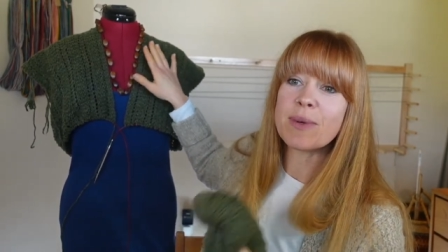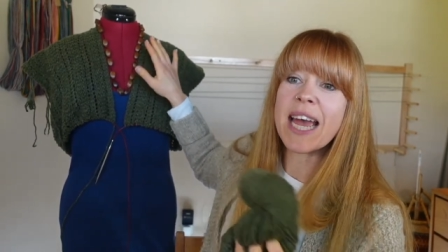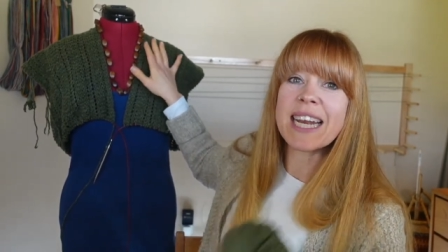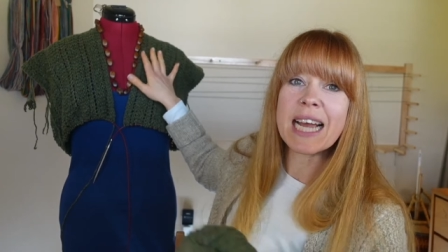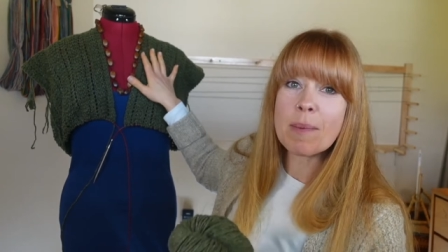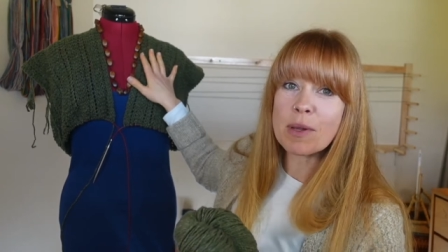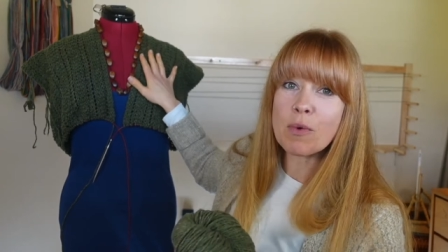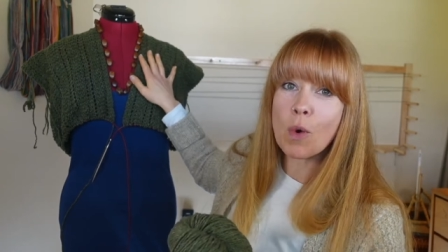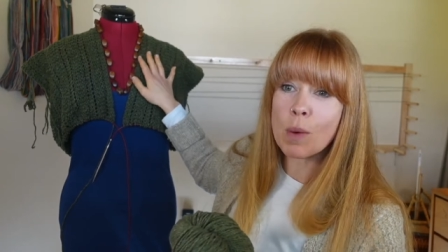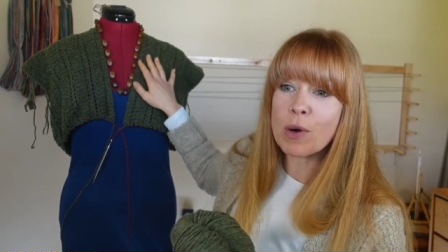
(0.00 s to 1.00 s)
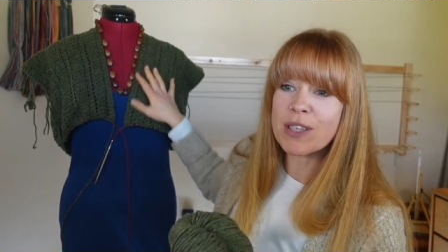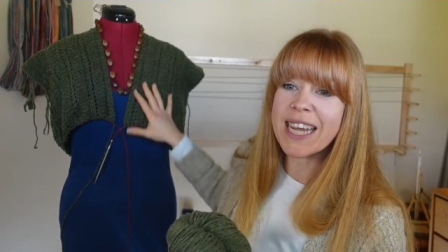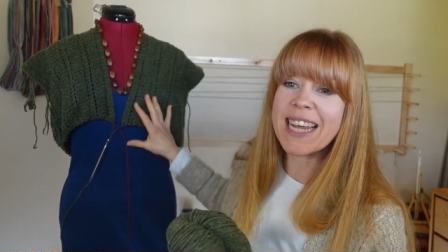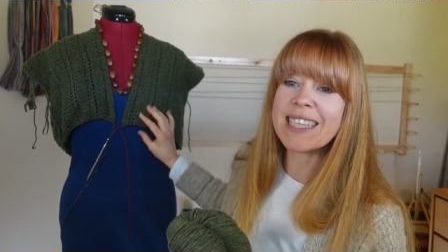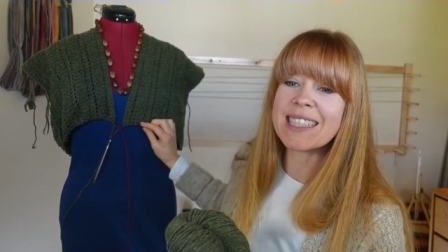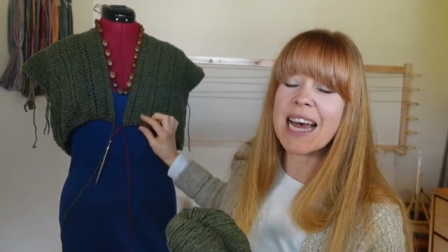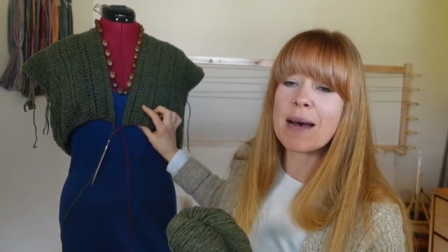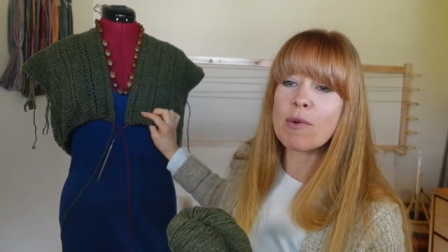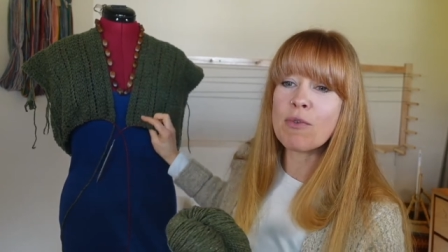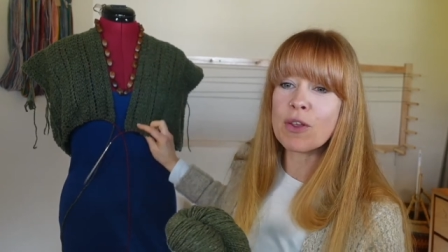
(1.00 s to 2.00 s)
We had a couple of warmer days
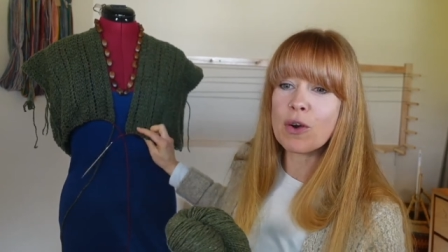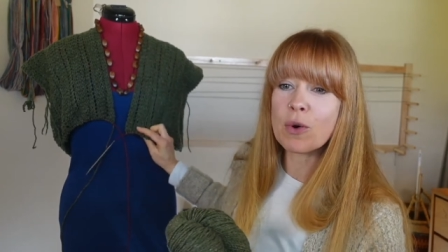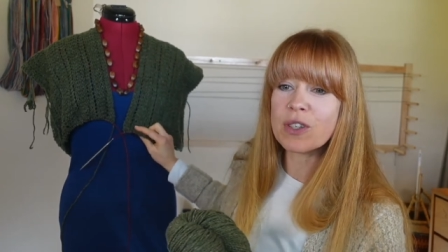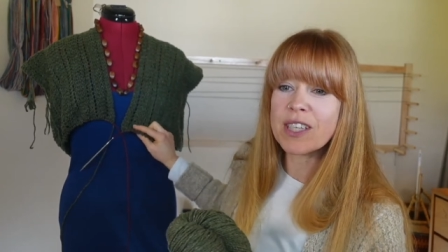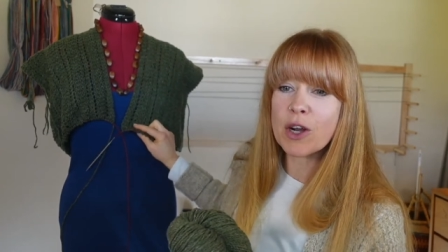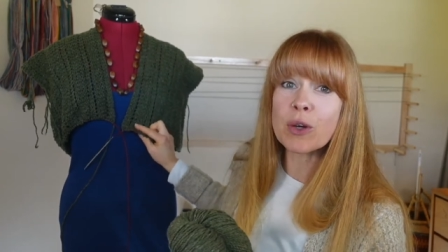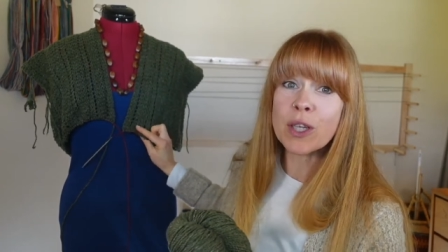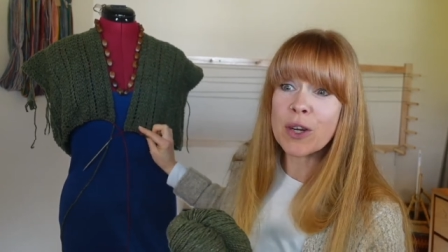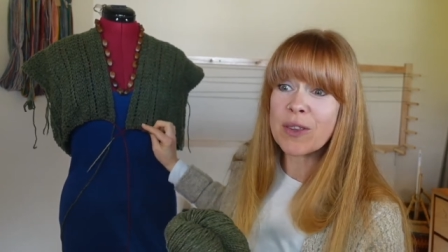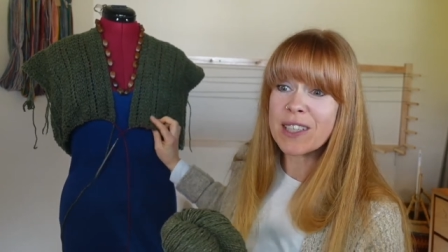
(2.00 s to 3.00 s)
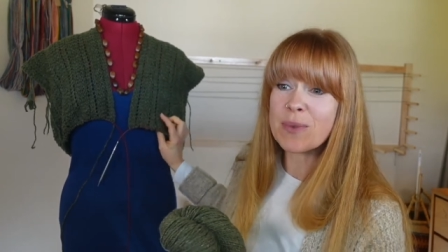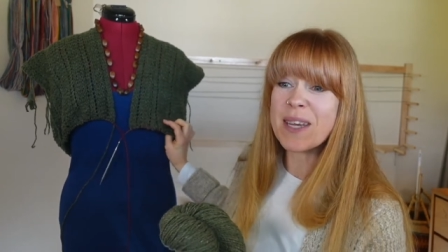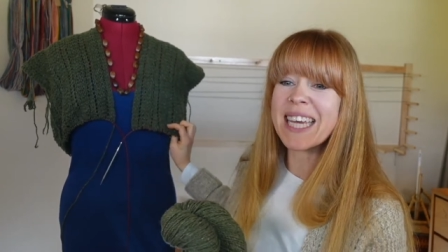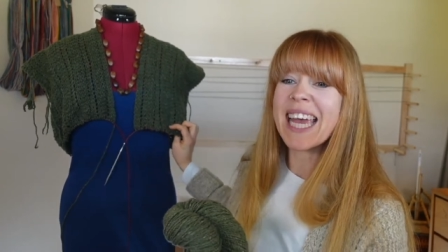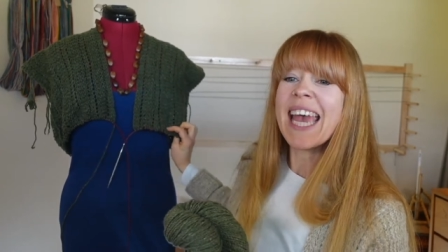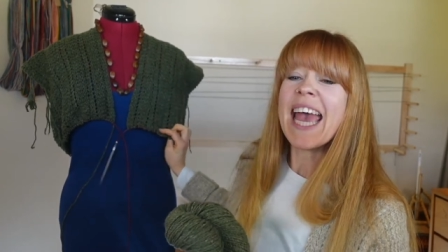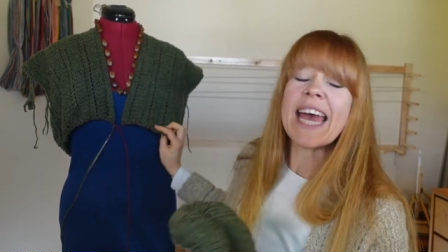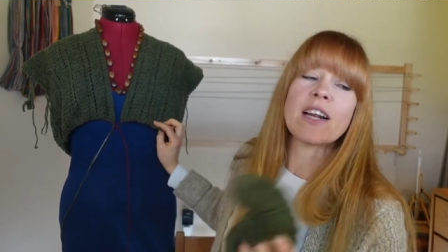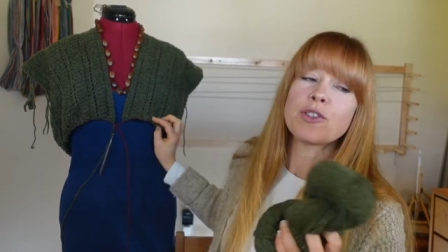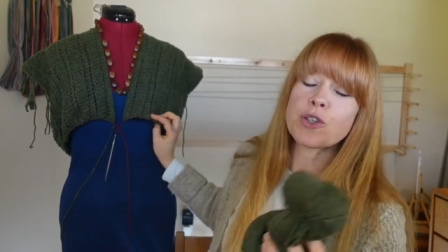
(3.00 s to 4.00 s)
um, over the course of, earlier this week,
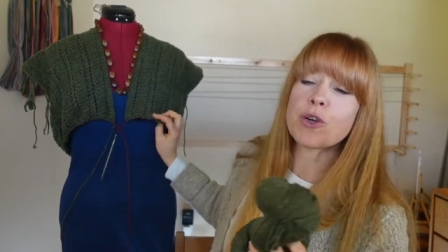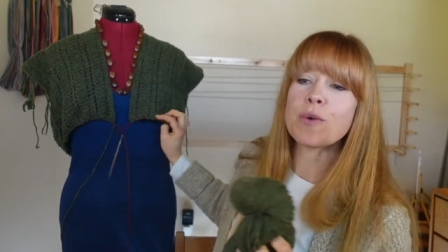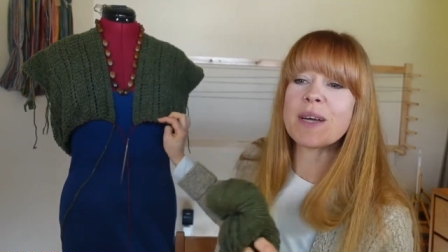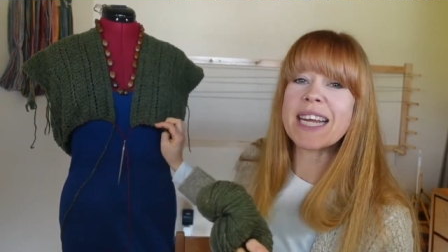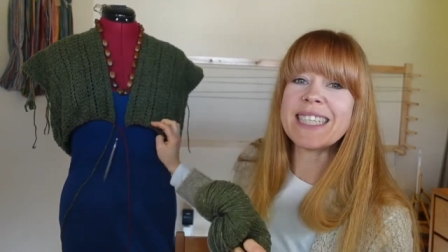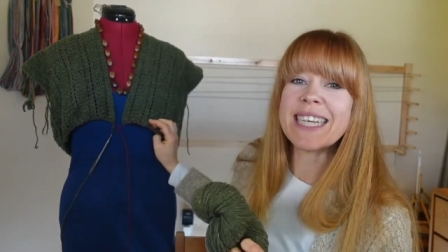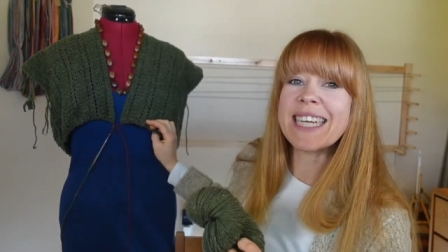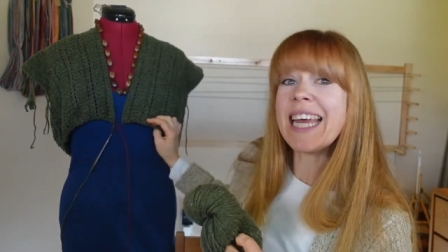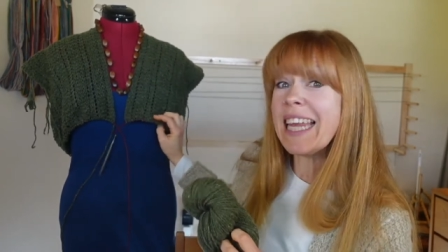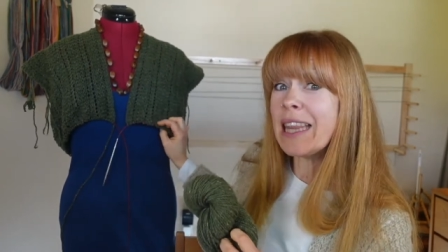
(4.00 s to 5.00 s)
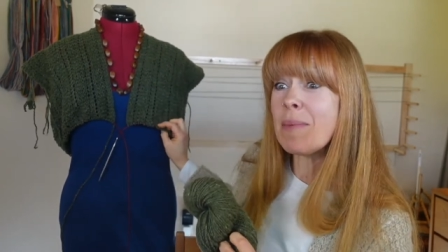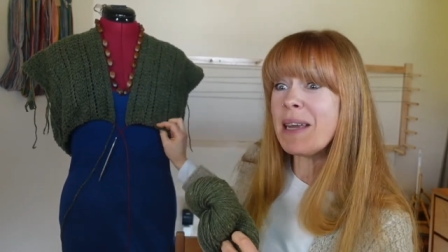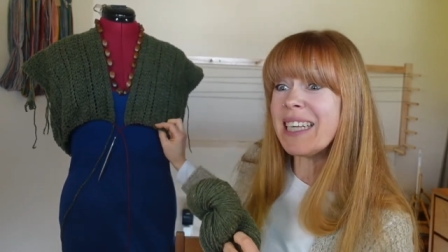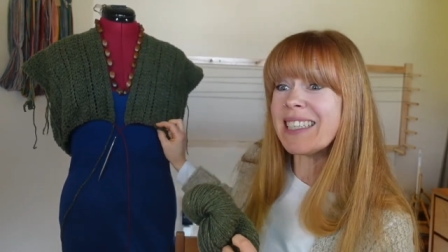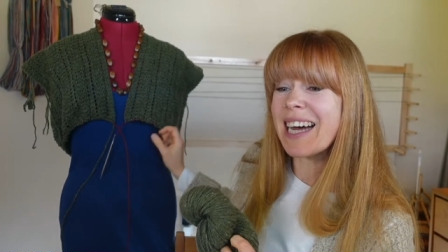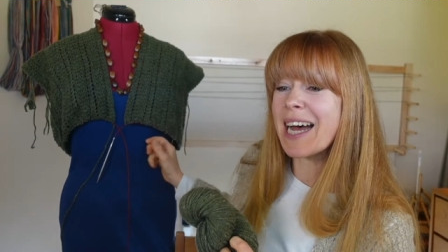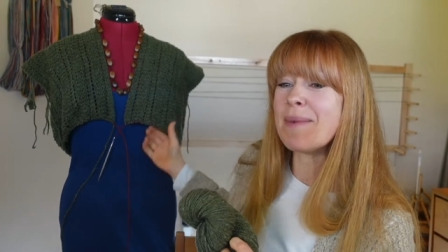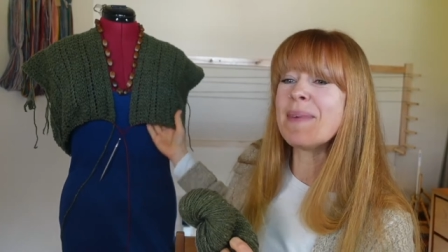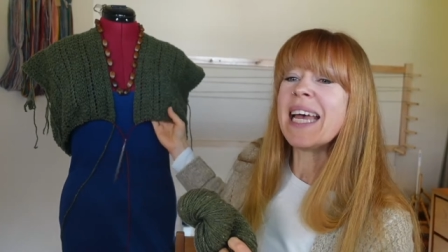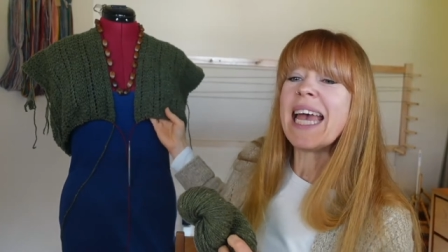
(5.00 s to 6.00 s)
and I'll show you what I did in the
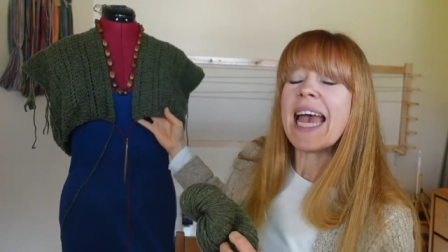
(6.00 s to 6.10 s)
meantime.